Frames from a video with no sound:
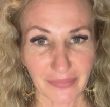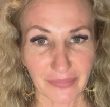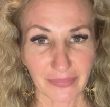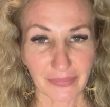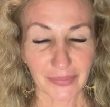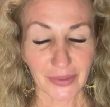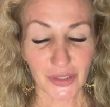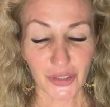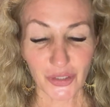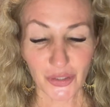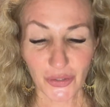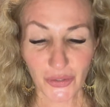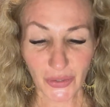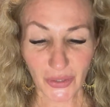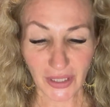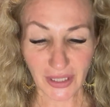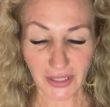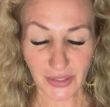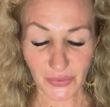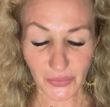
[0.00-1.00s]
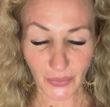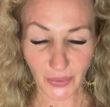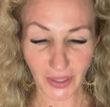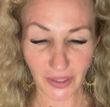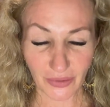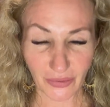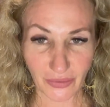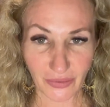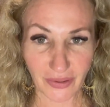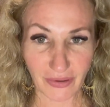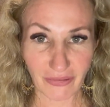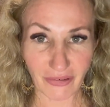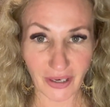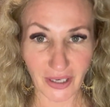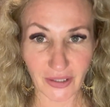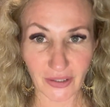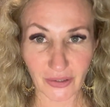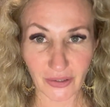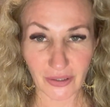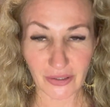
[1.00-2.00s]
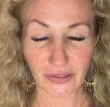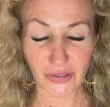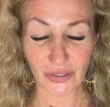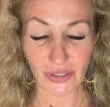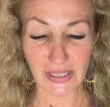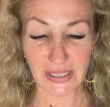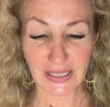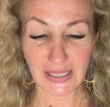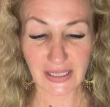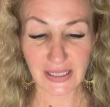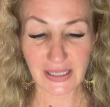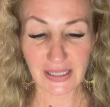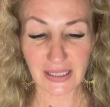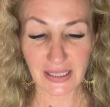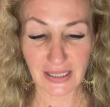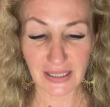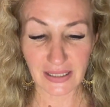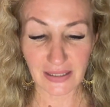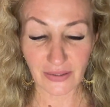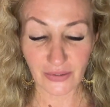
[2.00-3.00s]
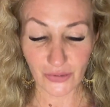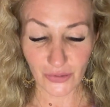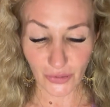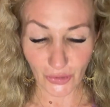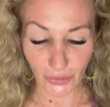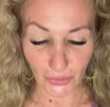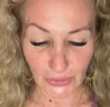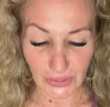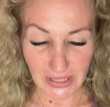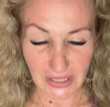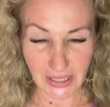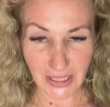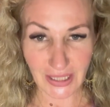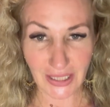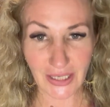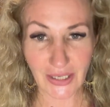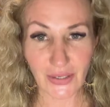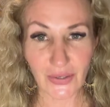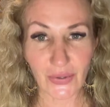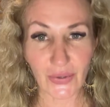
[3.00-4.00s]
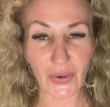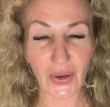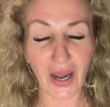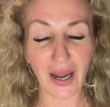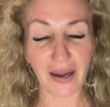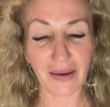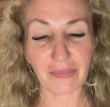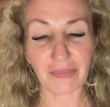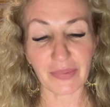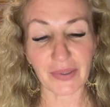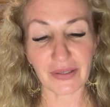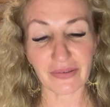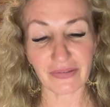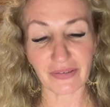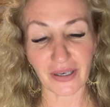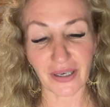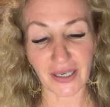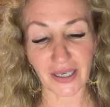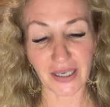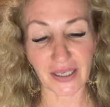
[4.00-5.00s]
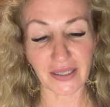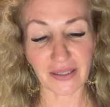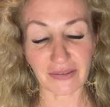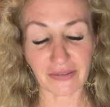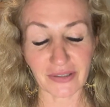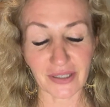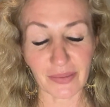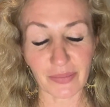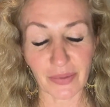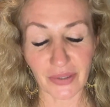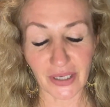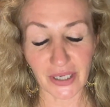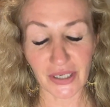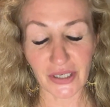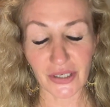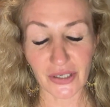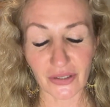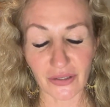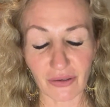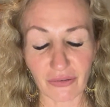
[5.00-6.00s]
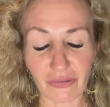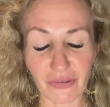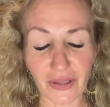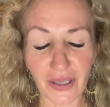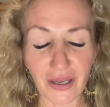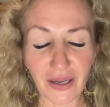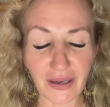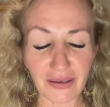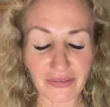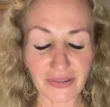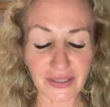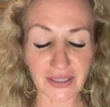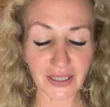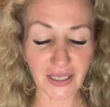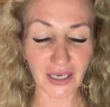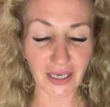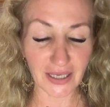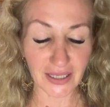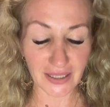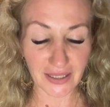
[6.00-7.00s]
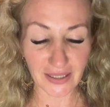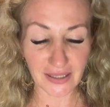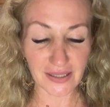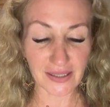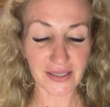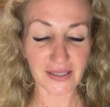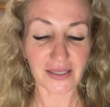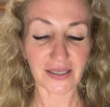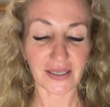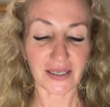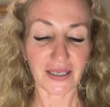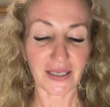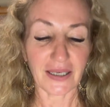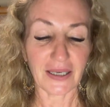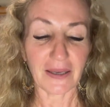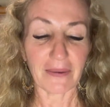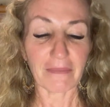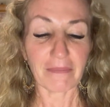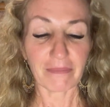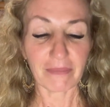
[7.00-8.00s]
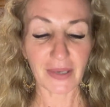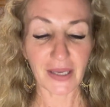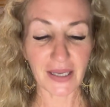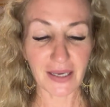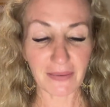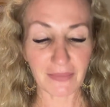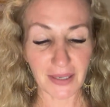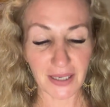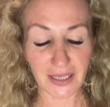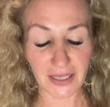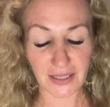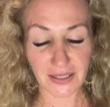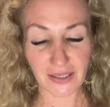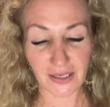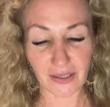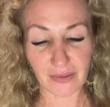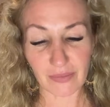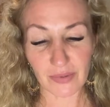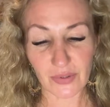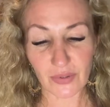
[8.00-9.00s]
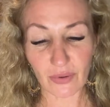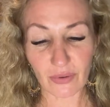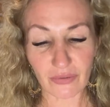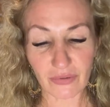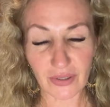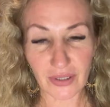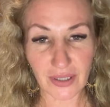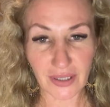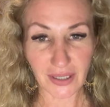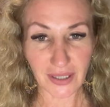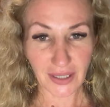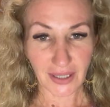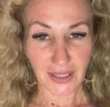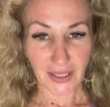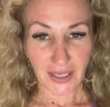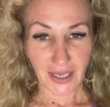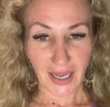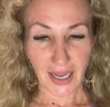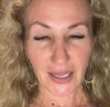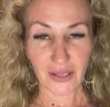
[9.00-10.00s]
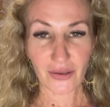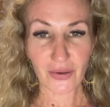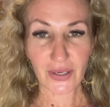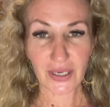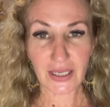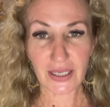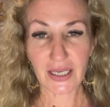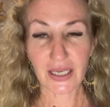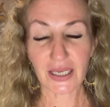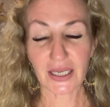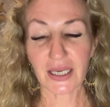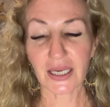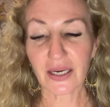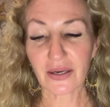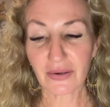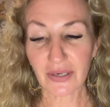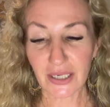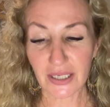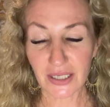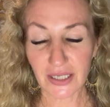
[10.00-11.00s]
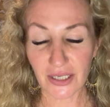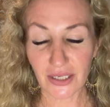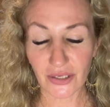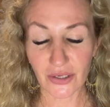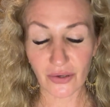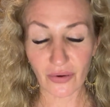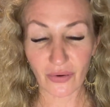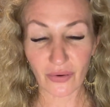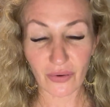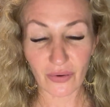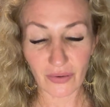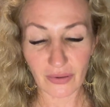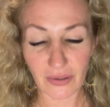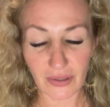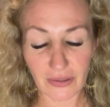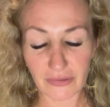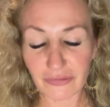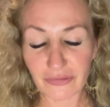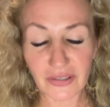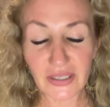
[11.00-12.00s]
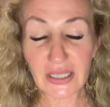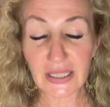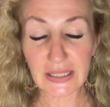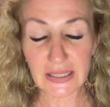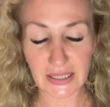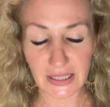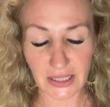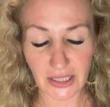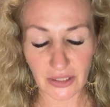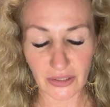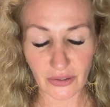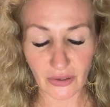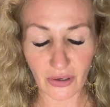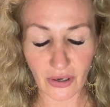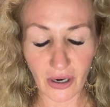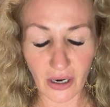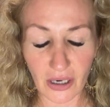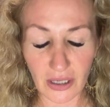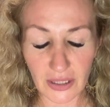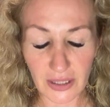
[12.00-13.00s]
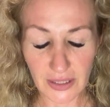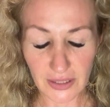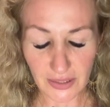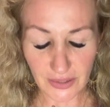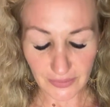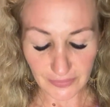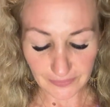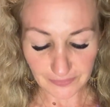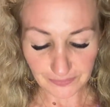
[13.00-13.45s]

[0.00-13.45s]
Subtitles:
but you as one unified consciousness can continue amplifying the vibration of love and kindness many, many times over, and you can hear it in your, feel it in your heart.